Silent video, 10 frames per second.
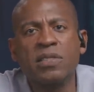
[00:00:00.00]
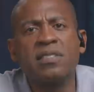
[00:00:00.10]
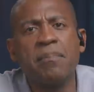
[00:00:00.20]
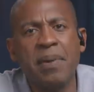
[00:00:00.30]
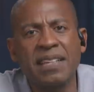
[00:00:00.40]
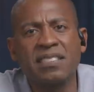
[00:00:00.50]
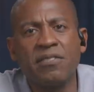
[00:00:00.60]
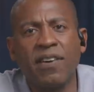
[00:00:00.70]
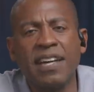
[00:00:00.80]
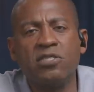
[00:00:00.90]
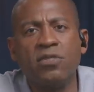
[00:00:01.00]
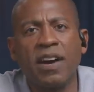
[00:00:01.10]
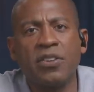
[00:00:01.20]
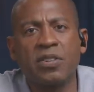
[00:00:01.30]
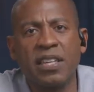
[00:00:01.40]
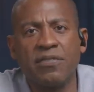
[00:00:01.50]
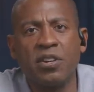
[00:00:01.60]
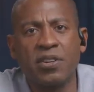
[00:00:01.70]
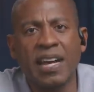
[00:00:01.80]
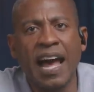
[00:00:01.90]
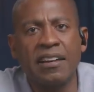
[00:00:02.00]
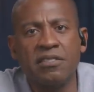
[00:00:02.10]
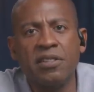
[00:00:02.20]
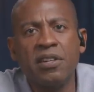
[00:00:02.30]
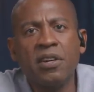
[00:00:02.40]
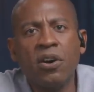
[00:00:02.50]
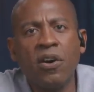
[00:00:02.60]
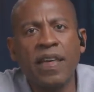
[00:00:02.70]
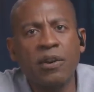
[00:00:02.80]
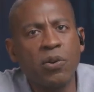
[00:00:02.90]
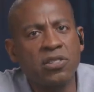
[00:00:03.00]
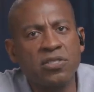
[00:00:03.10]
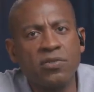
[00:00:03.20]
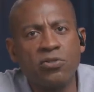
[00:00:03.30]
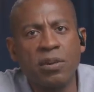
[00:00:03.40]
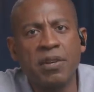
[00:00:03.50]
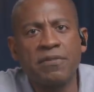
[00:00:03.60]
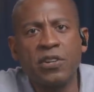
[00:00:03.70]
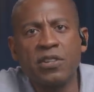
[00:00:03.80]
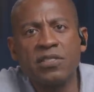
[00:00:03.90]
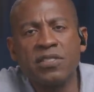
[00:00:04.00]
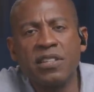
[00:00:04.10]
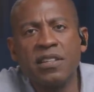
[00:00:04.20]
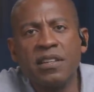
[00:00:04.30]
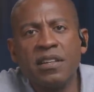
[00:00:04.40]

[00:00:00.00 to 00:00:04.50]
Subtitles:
What's the best advice you've either given or gotten on that question of dreaming fearlessly?